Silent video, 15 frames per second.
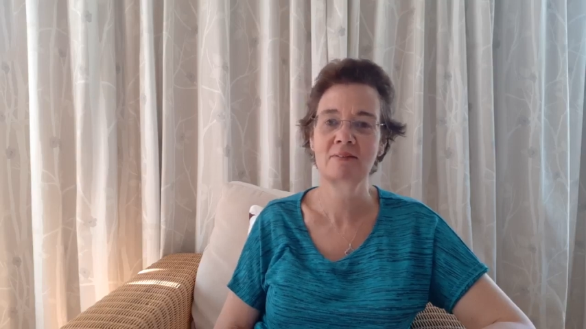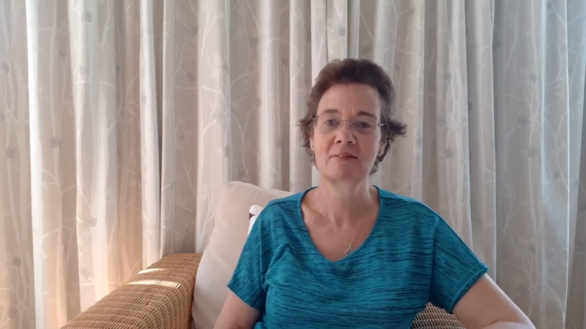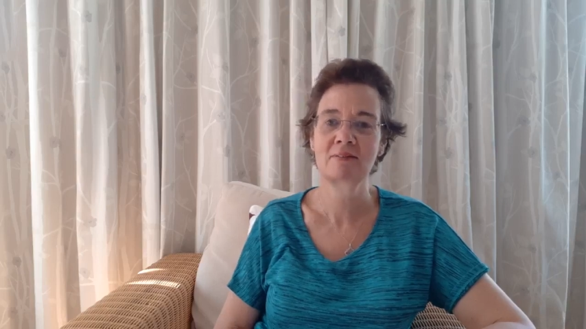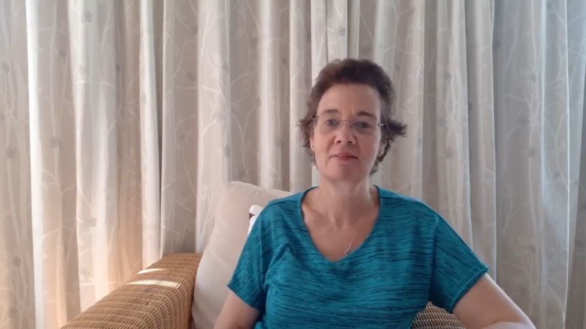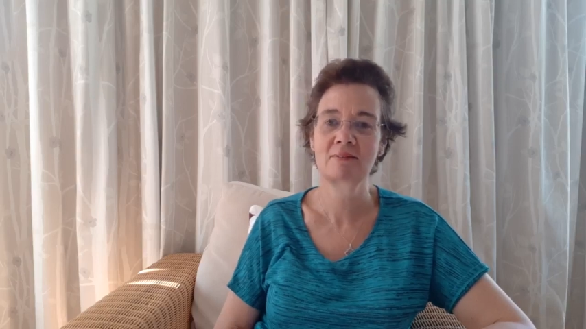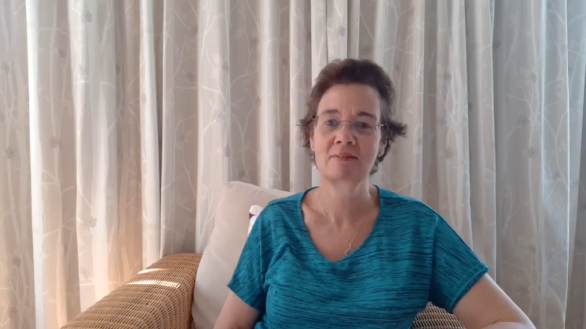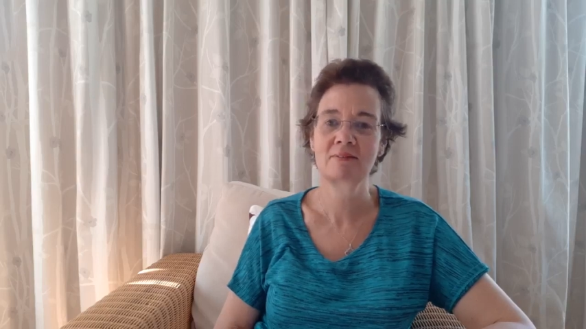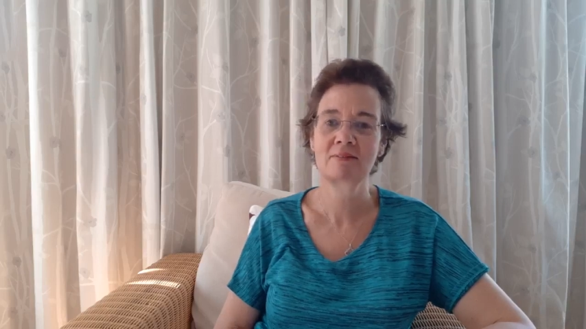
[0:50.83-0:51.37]

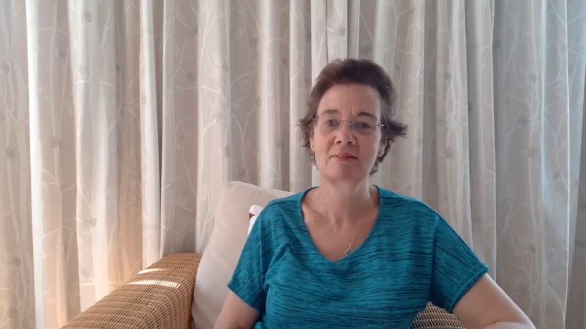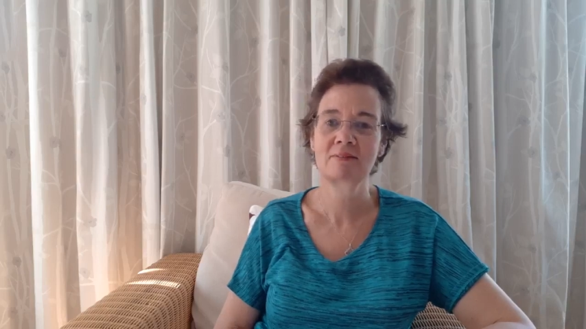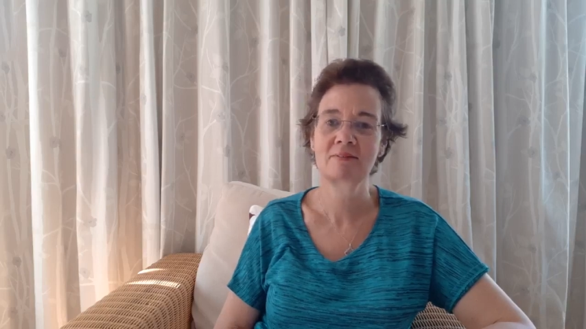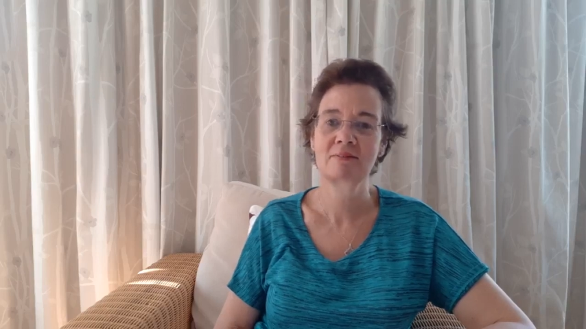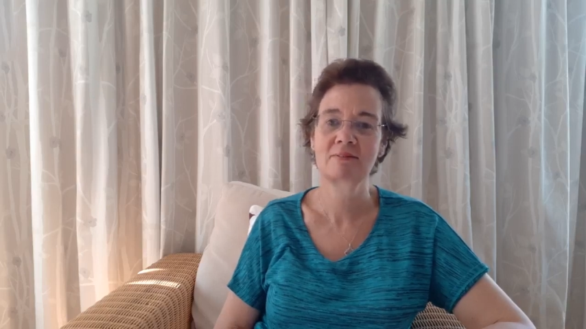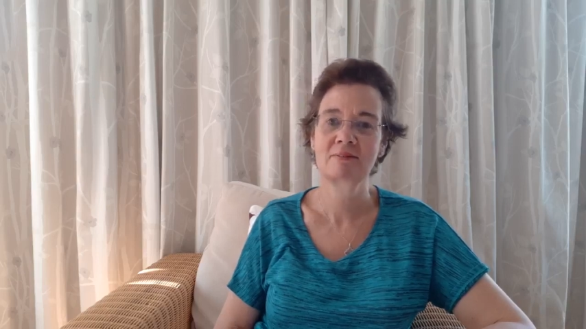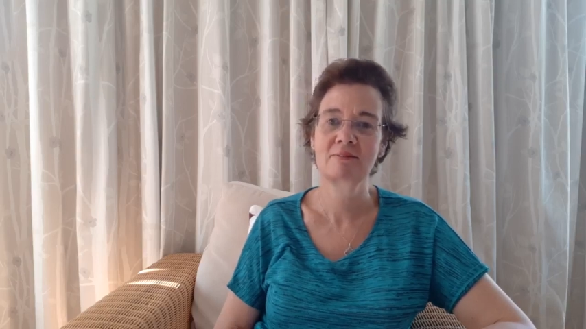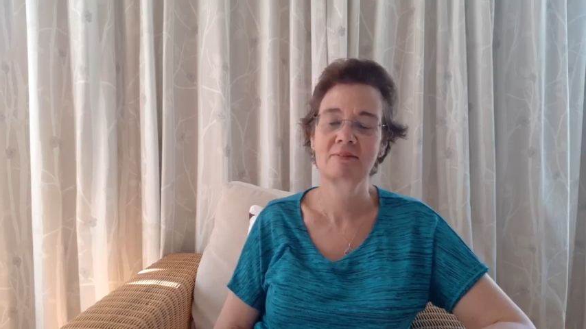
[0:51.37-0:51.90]

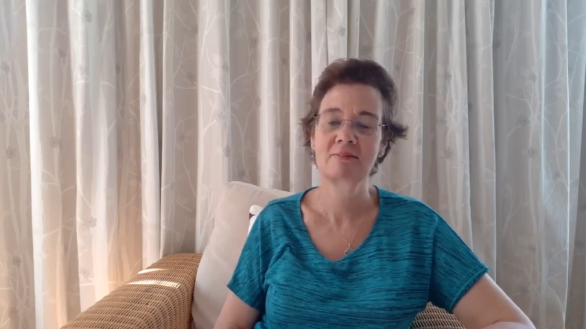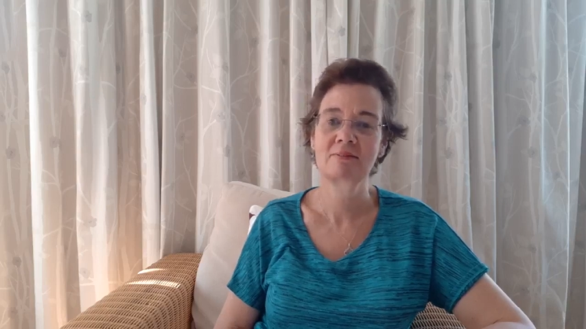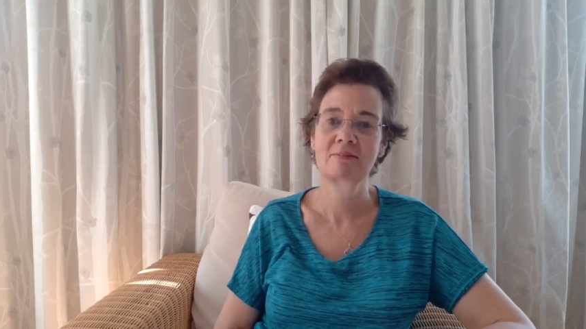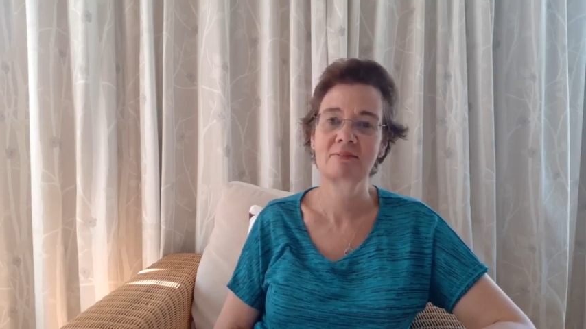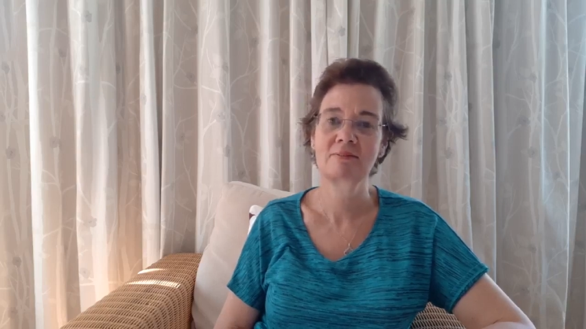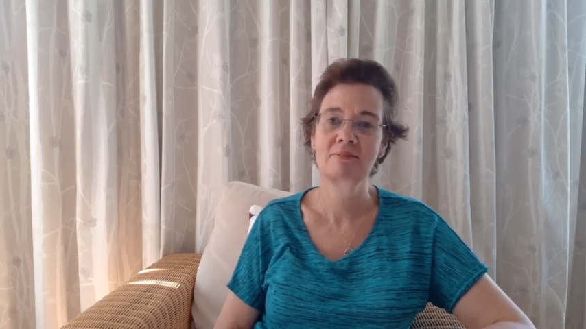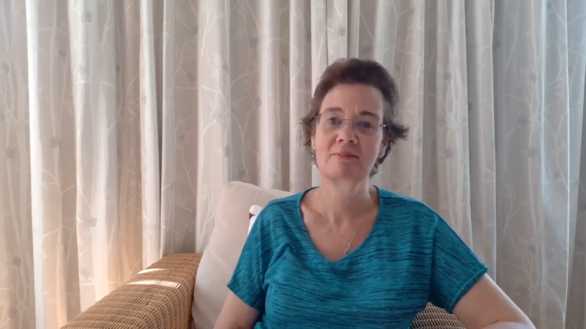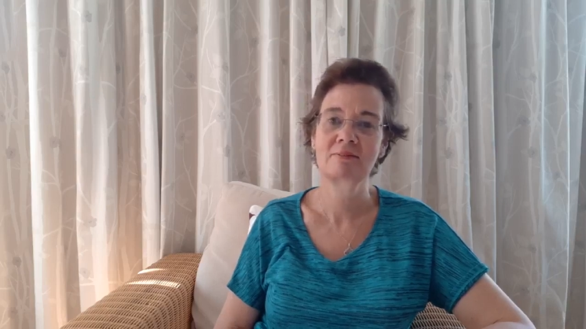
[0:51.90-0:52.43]

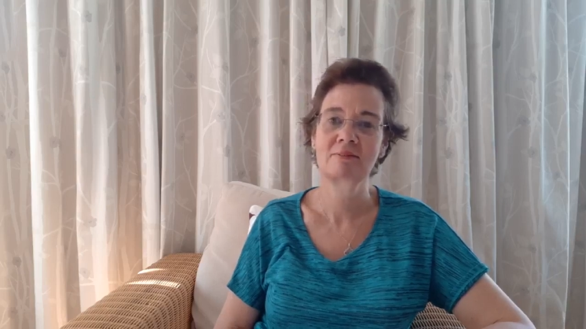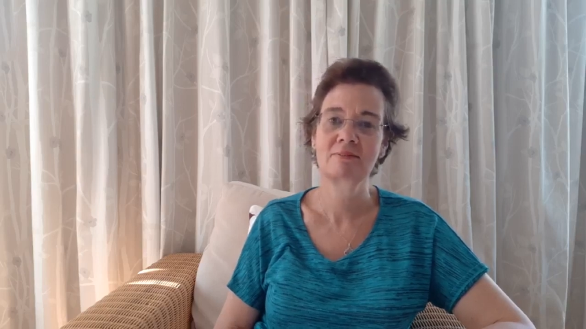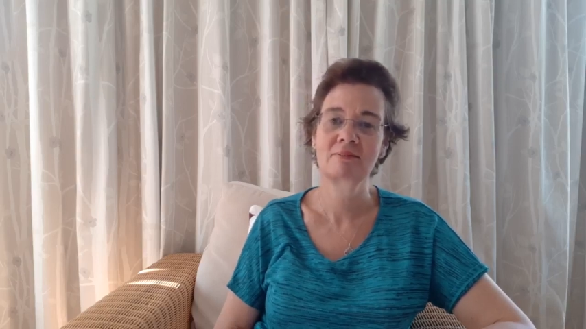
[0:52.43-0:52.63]
[no speech]